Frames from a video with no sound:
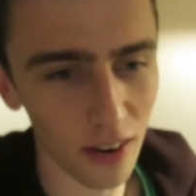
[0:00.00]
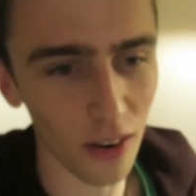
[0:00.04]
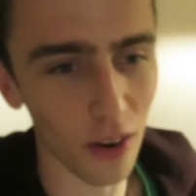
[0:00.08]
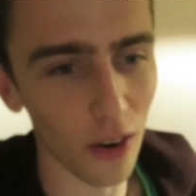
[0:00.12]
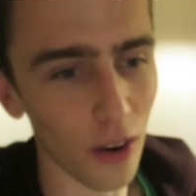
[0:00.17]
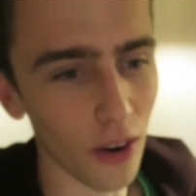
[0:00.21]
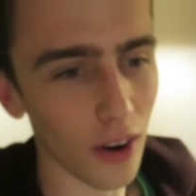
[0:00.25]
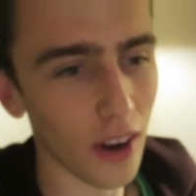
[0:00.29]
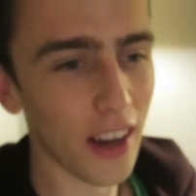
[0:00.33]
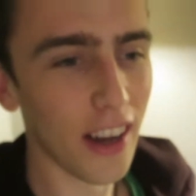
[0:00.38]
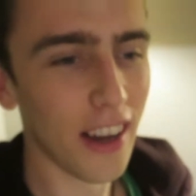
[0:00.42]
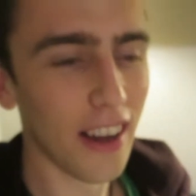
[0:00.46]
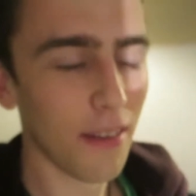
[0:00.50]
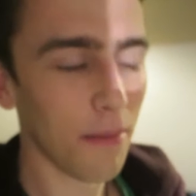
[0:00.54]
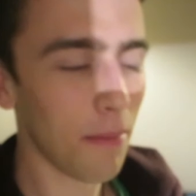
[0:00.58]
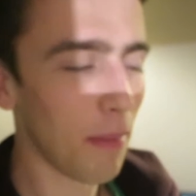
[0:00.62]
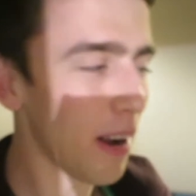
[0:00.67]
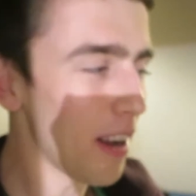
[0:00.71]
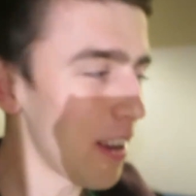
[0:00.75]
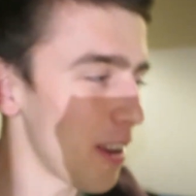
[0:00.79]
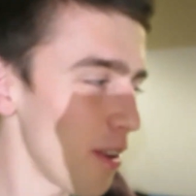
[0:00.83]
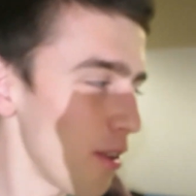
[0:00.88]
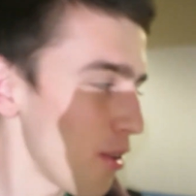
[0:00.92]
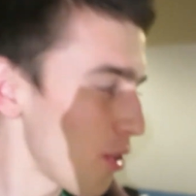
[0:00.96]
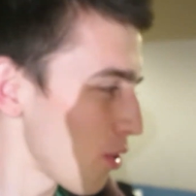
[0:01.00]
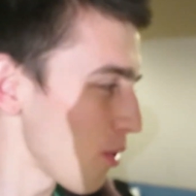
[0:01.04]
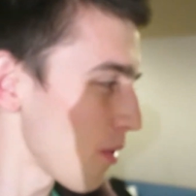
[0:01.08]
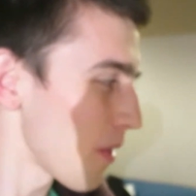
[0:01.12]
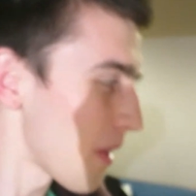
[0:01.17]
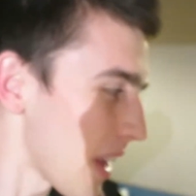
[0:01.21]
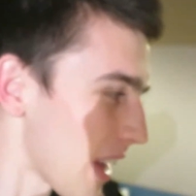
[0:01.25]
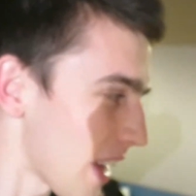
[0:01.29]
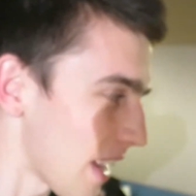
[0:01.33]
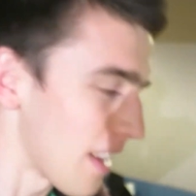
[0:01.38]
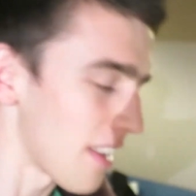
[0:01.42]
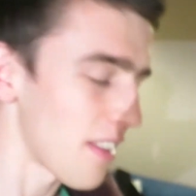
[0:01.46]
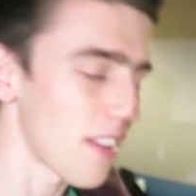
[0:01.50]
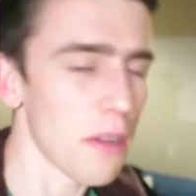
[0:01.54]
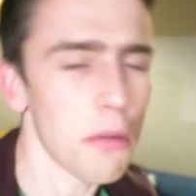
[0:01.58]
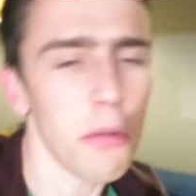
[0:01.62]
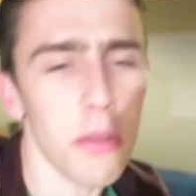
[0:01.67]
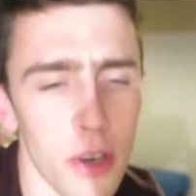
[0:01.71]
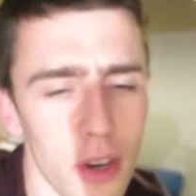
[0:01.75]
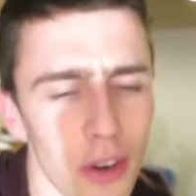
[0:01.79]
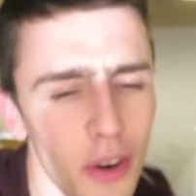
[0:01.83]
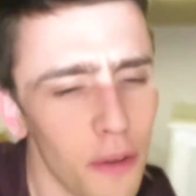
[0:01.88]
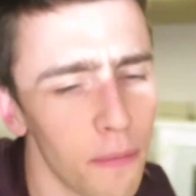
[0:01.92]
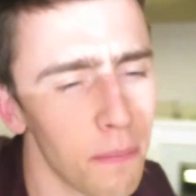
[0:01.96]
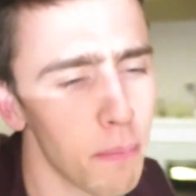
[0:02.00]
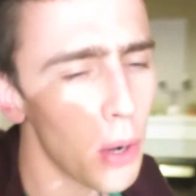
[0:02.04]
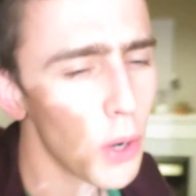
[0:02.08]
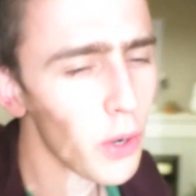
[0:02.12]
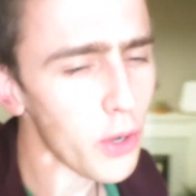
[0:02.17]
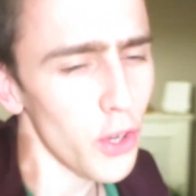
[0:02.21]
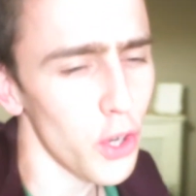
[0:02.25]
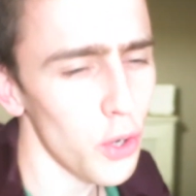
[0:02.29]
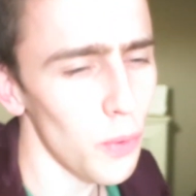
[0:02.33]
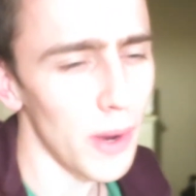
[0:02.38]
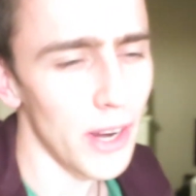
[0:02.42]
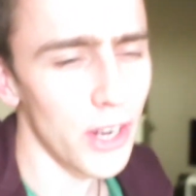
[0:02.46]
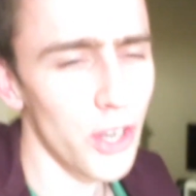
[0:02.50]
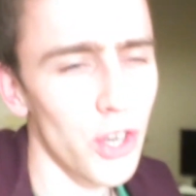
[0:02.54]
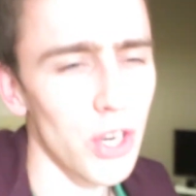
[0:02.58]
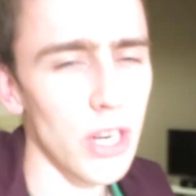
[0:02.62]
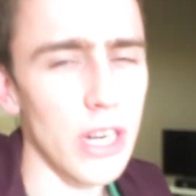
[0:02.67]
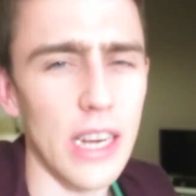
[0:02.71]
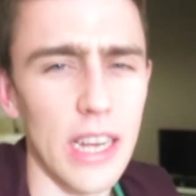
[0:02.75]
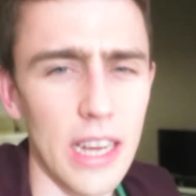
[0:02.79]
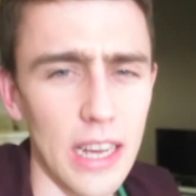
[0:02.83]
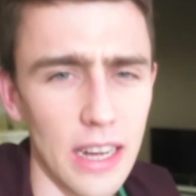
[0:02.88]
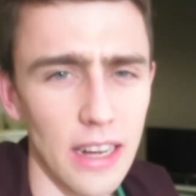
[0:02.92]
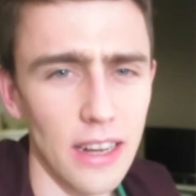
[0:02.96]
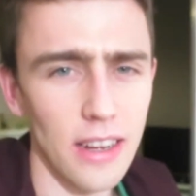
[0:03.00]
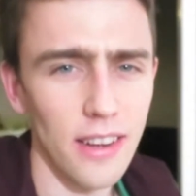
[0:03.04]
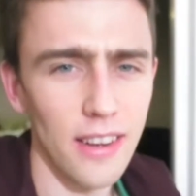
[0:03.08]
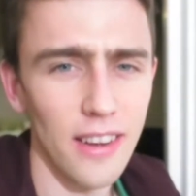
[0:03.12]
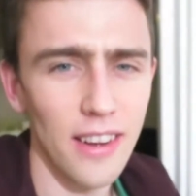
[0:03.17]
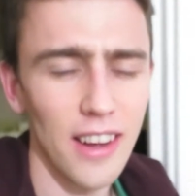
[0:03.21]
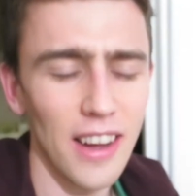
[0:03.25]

Or my usual thing is there isn't enough punctuation here.